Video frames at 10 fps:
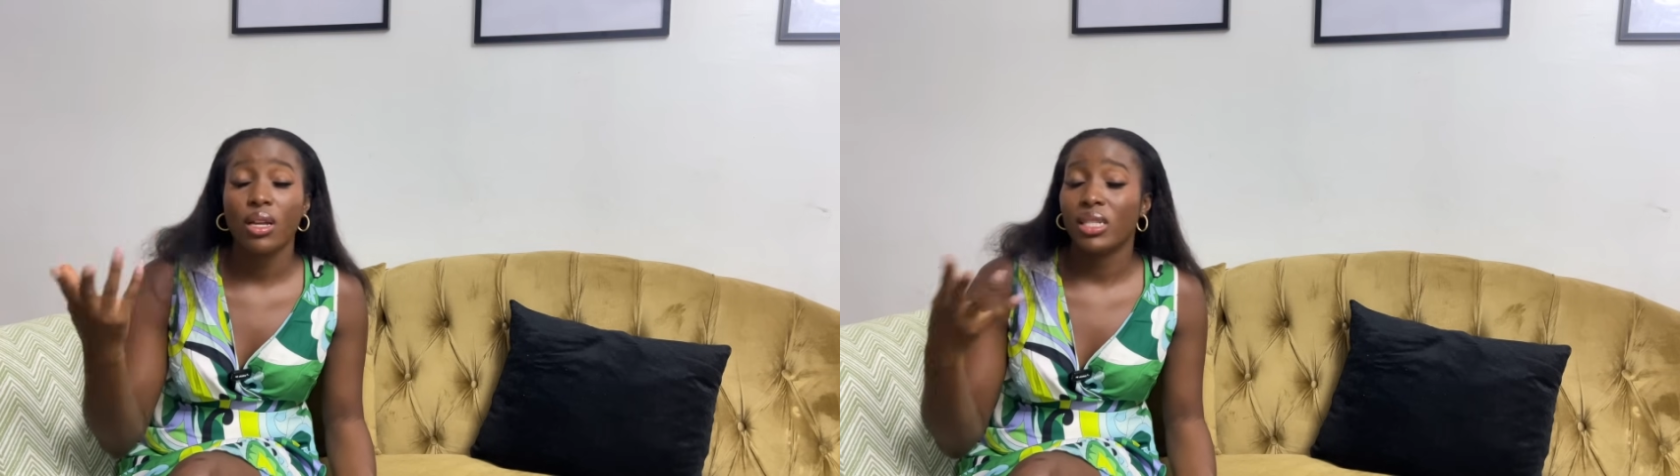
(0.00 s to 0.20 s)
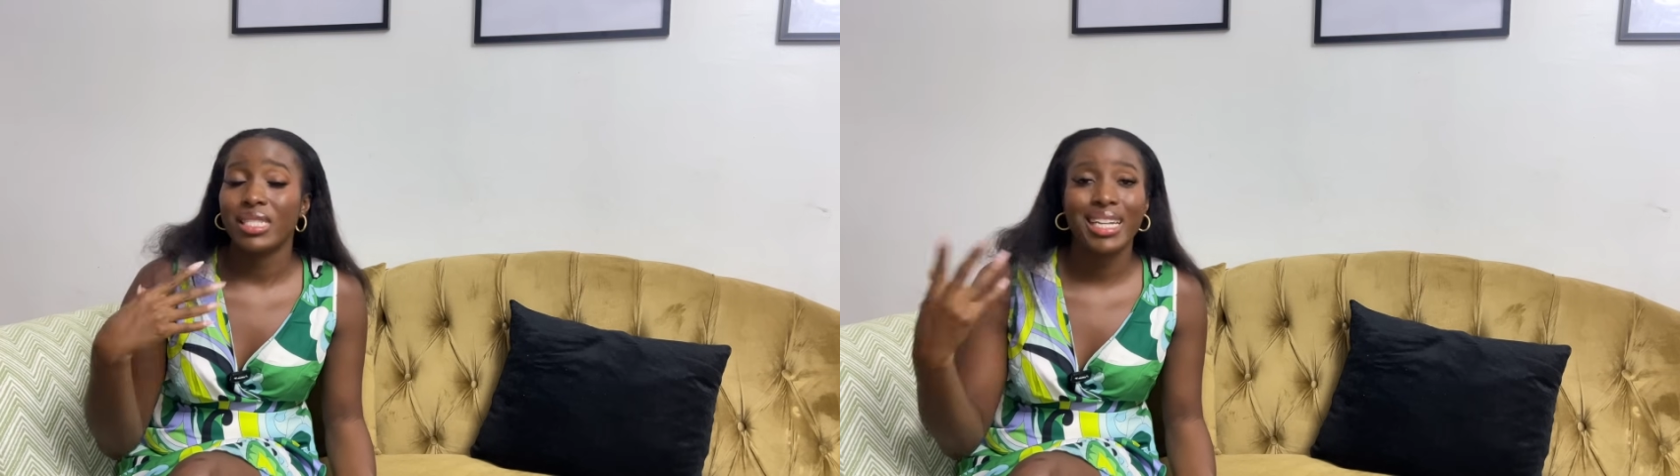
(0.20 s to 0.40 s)

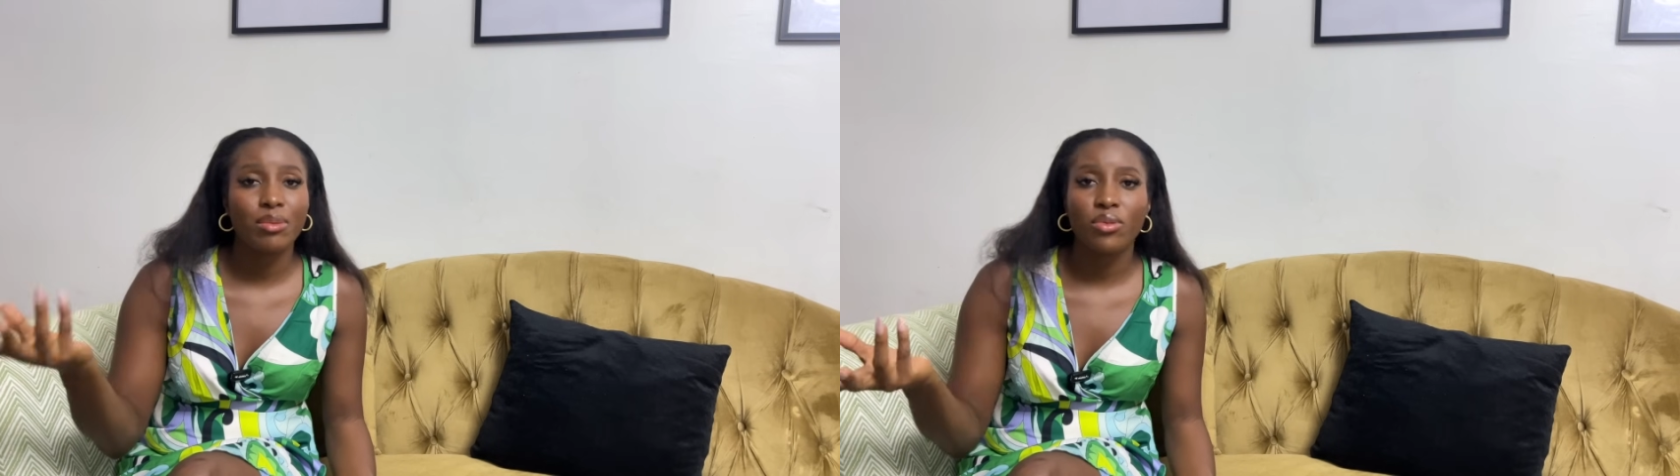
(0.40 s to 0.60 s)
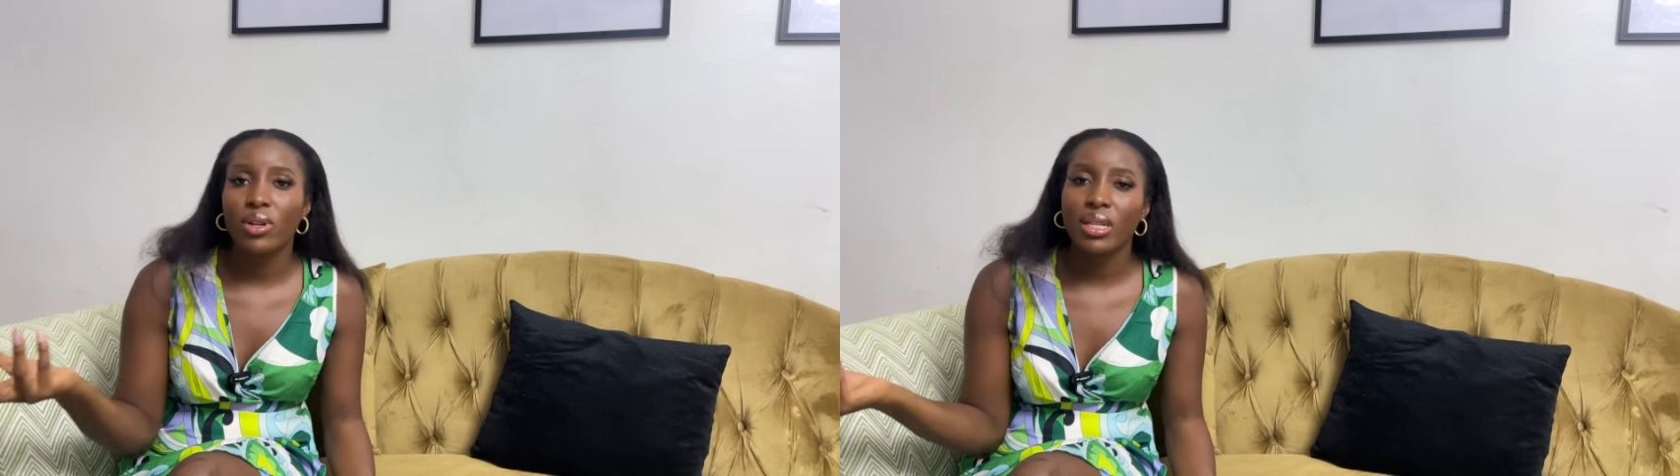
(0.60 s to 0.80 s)
she has
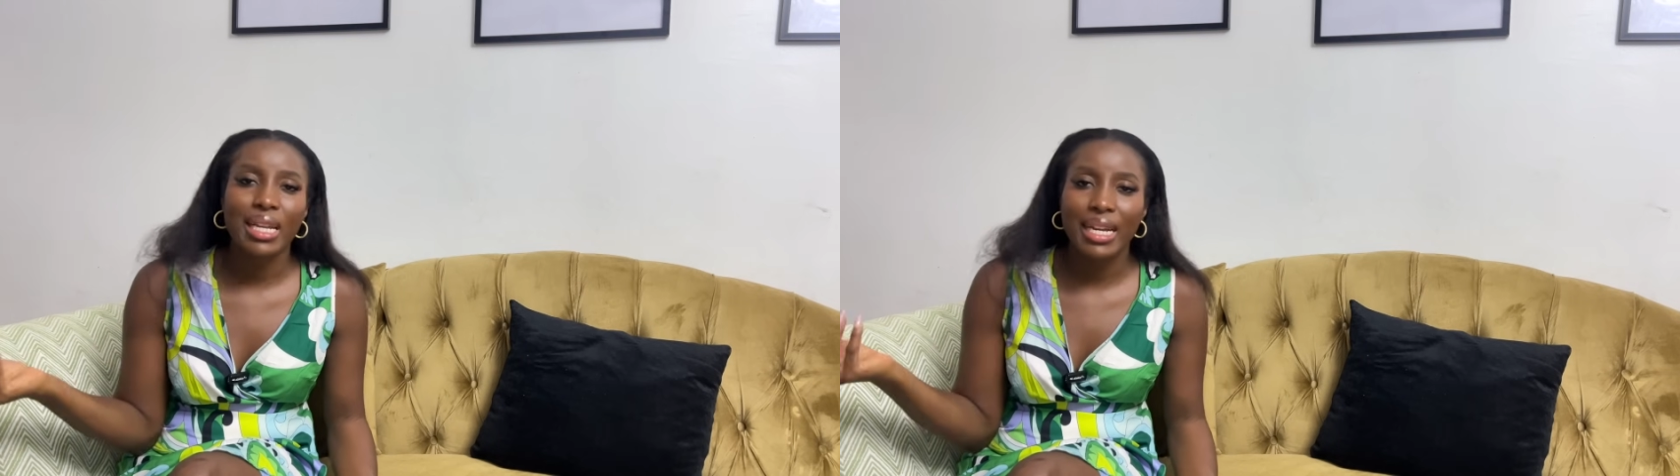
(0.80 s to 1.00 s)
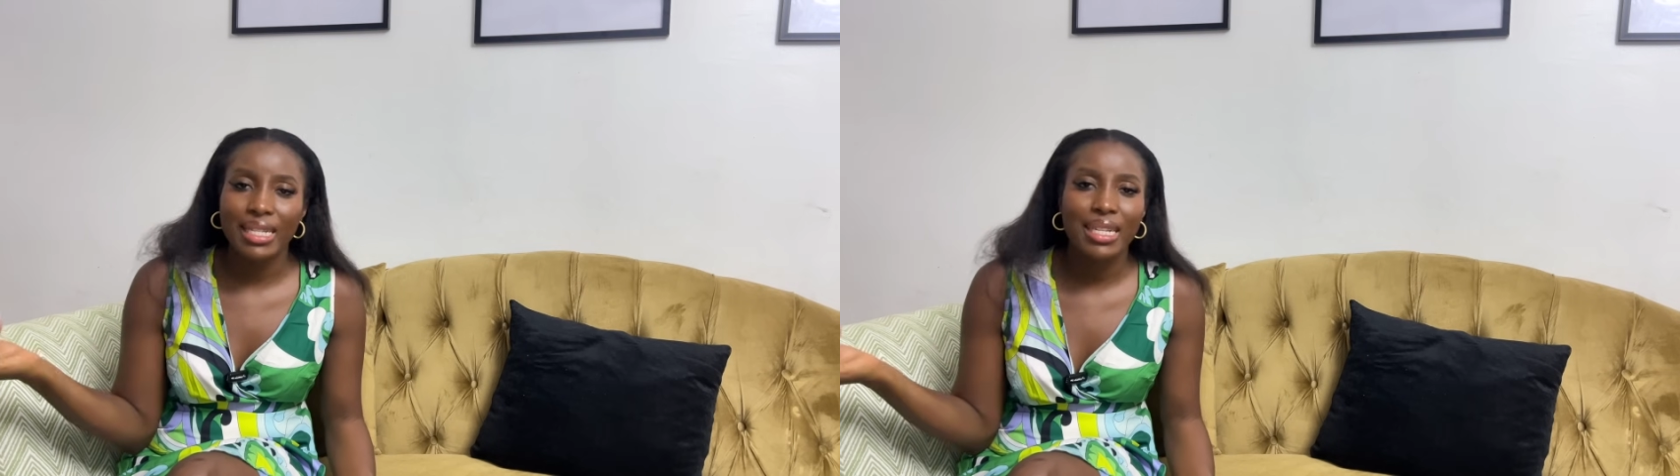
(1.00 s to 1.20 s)
been working,
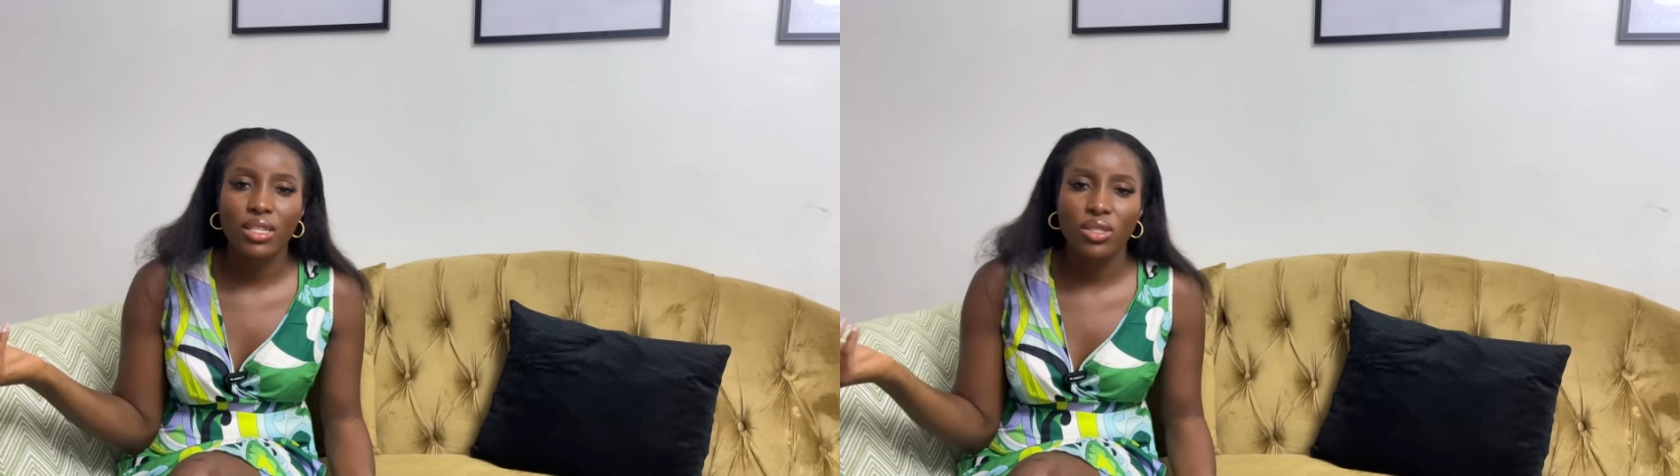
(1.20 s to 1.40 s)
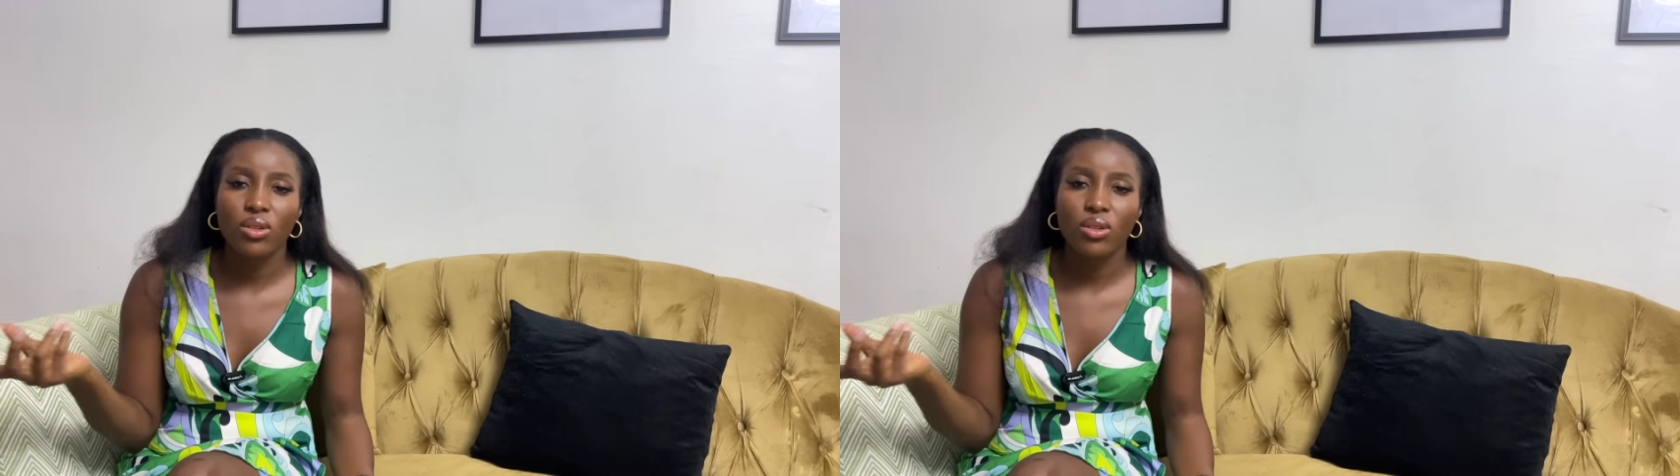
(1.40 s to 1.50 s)
like I said,